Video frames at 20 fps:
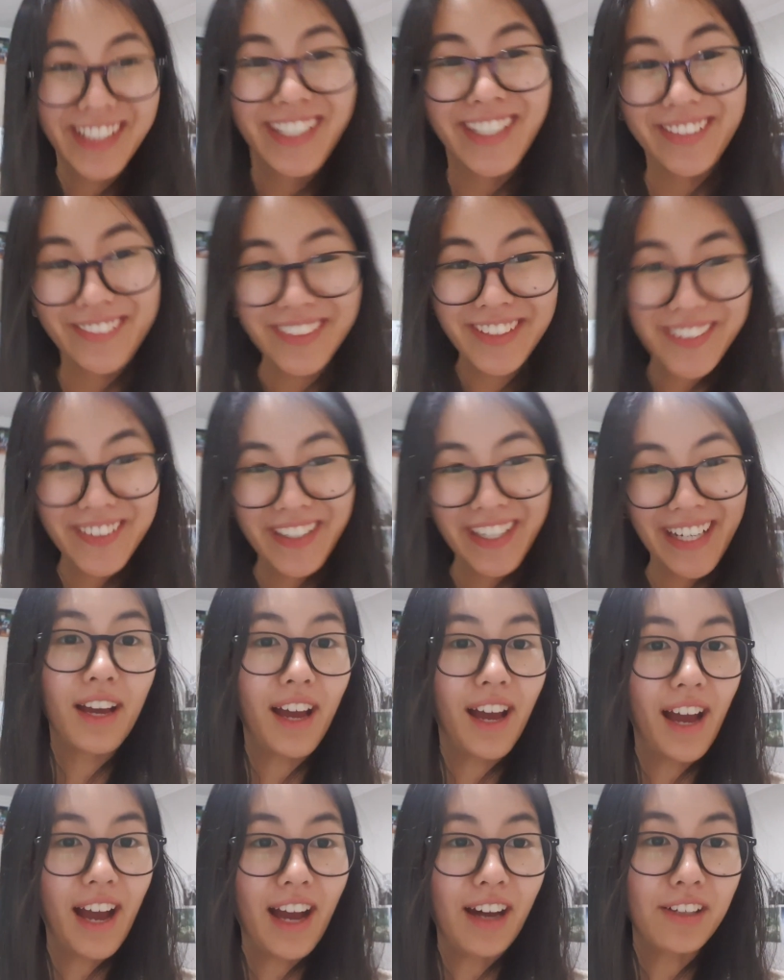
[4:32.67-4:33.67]
Woo!
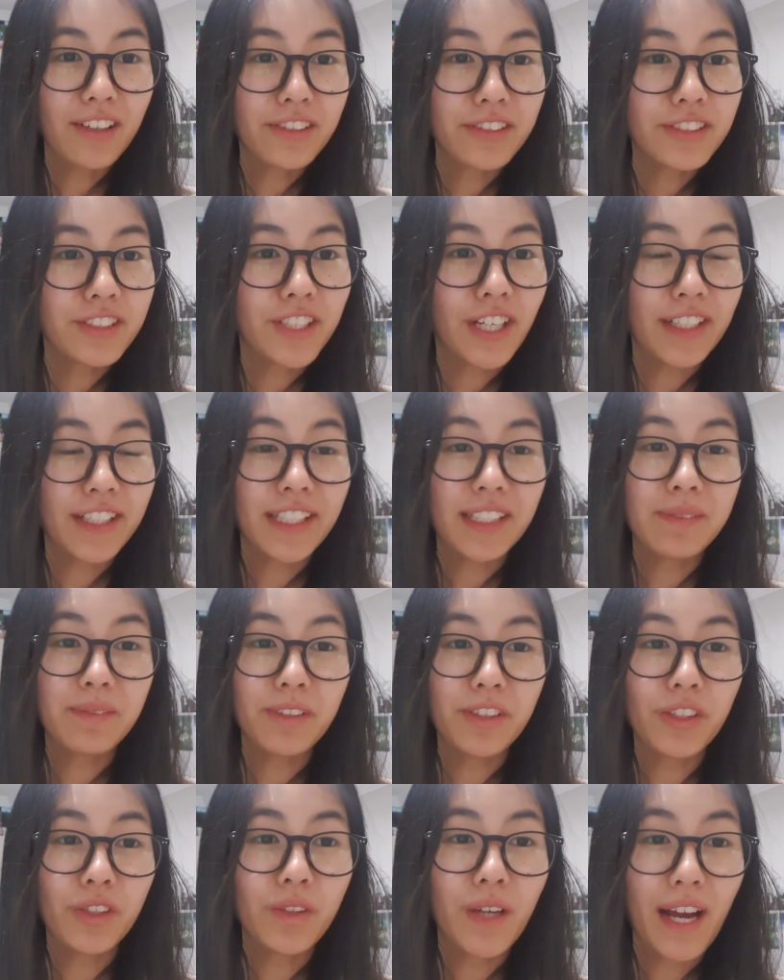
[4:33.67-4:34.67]
I'll check in with
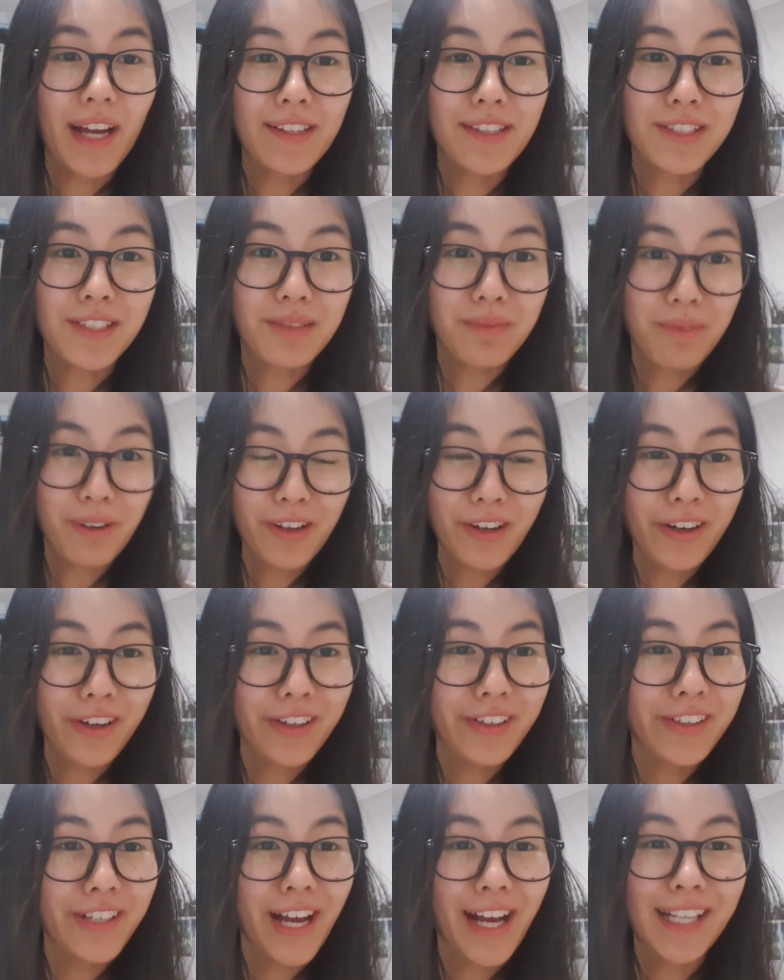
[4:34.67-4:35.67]
you guys tomorrow
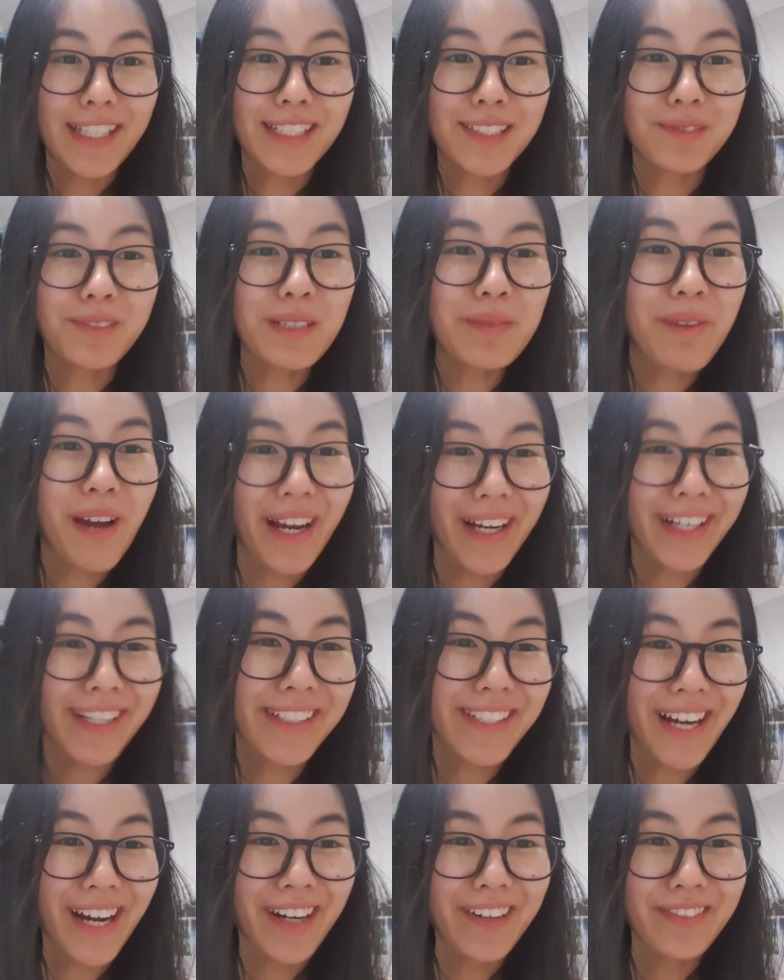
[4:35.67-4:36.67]
as we package
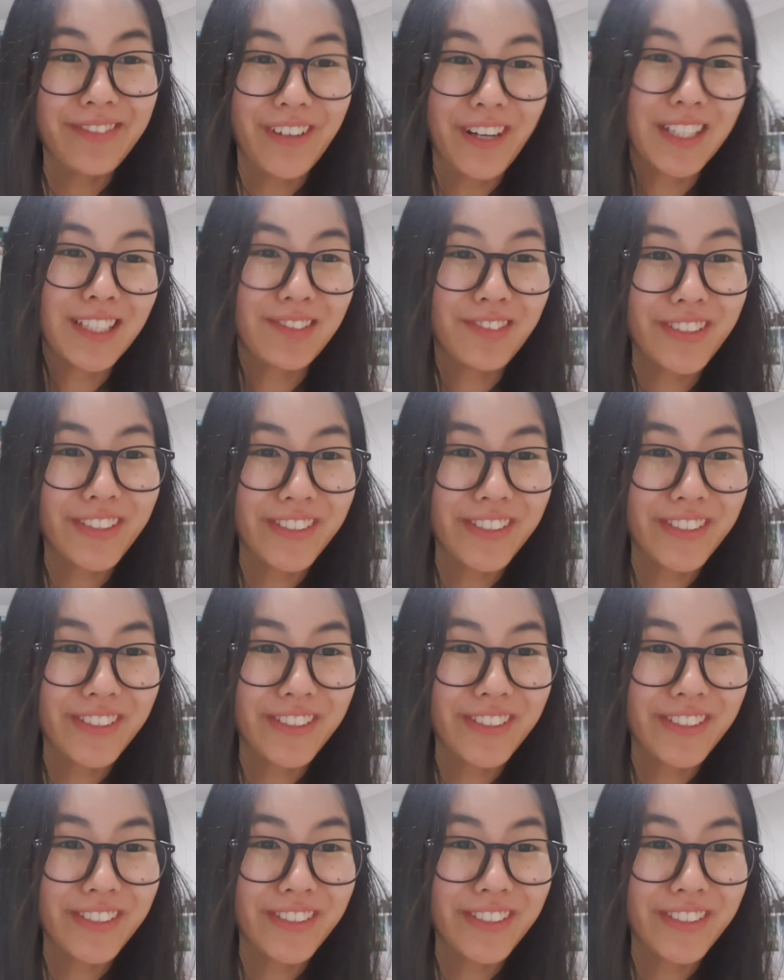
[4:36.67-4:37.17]
our first few